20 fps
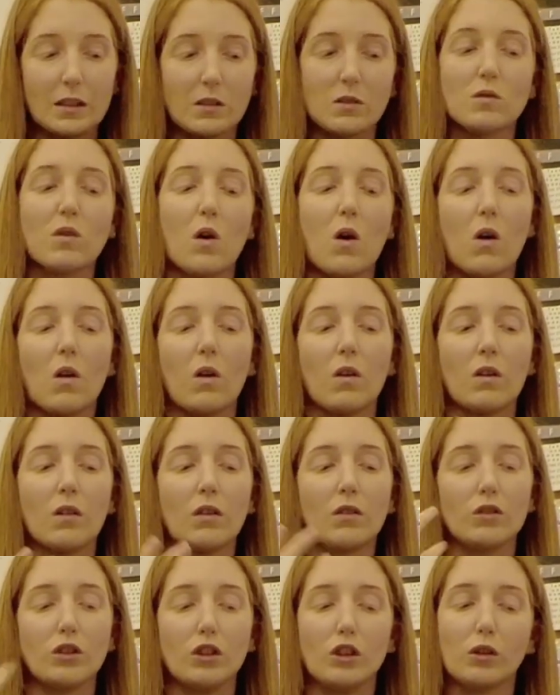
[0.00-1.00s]
It's not
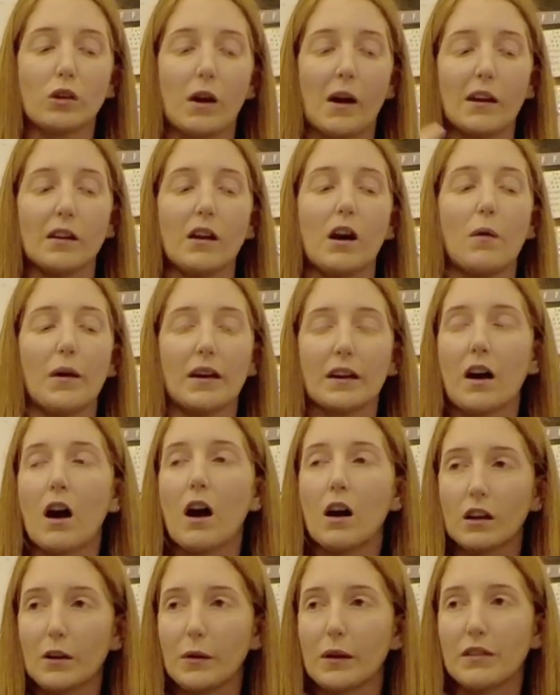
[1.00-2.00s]
you going, oh, I
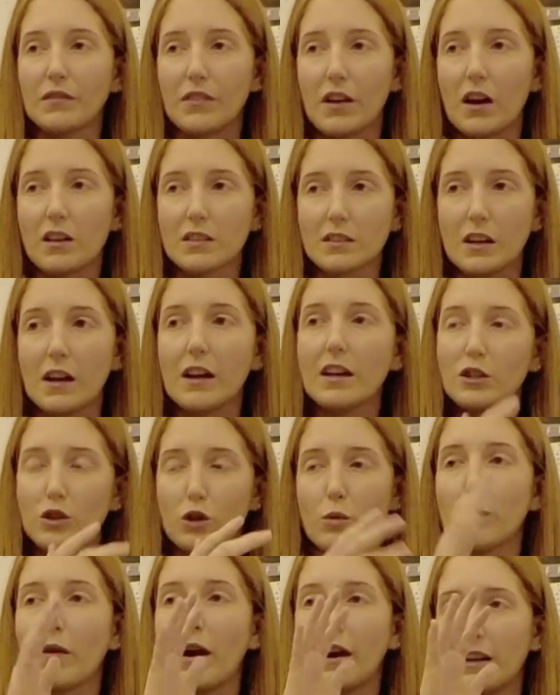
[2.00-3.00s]
can't go any faster. It's
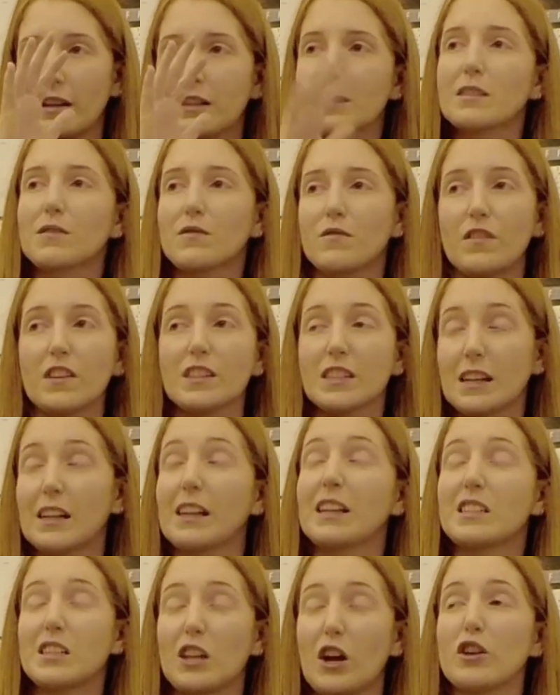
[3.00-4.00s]
your brain has
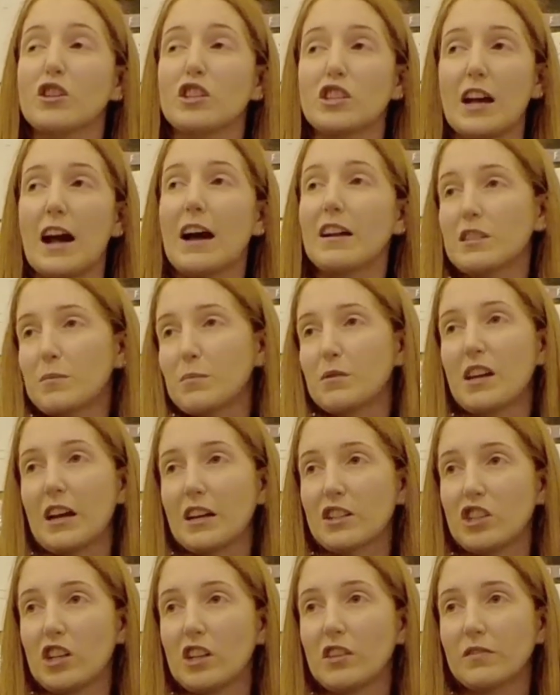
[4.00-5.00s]
physically slowed you down to
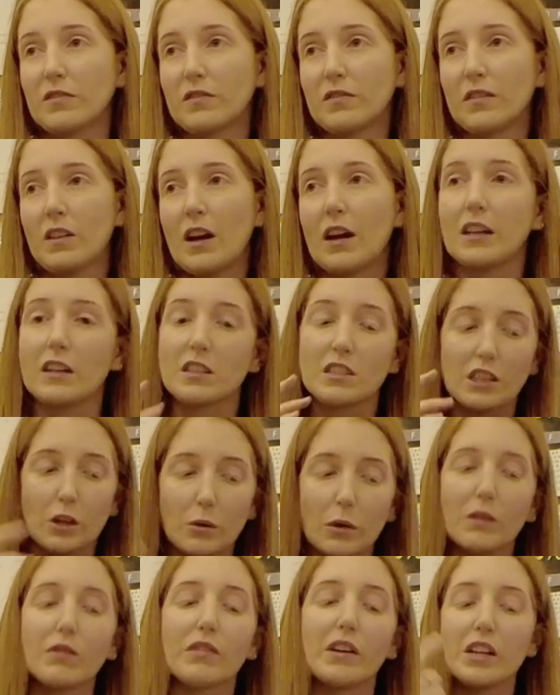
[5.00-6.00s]
protect you. And
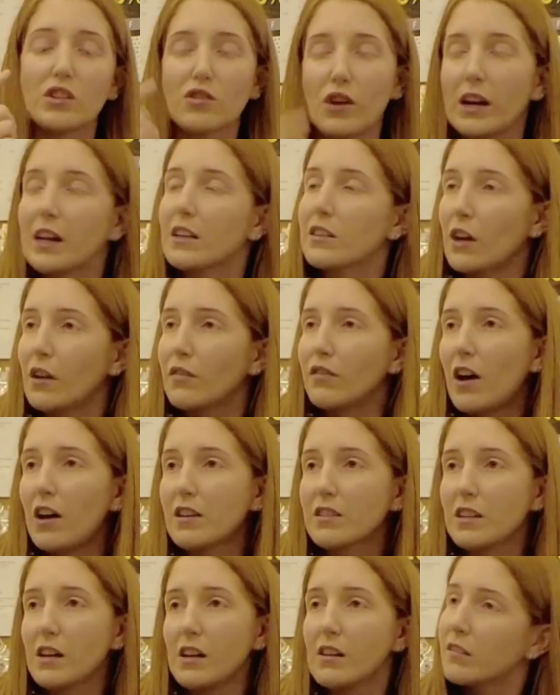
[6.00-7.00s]
until we retrain to go
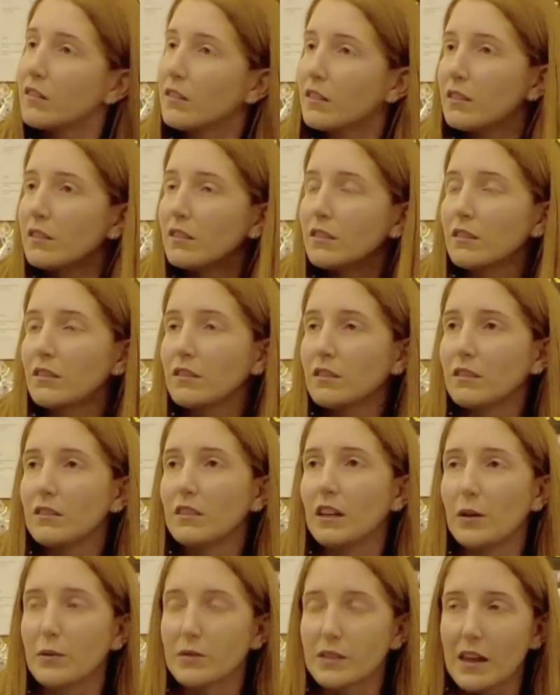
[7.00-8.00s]
faster,
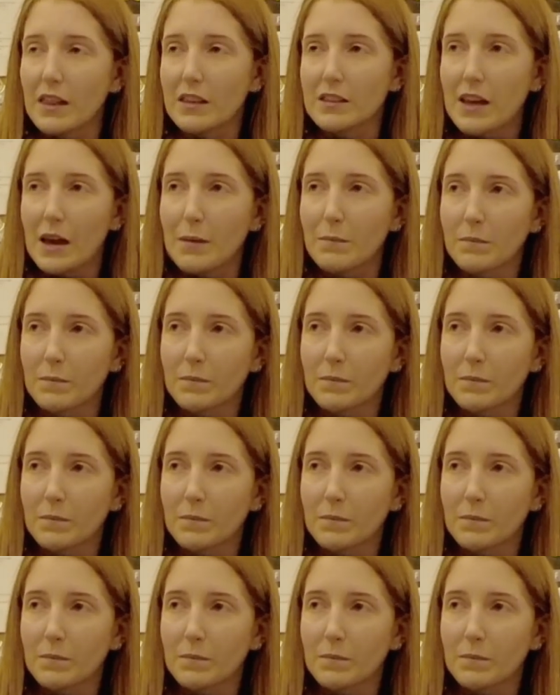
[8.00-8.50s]
it'll stay the same.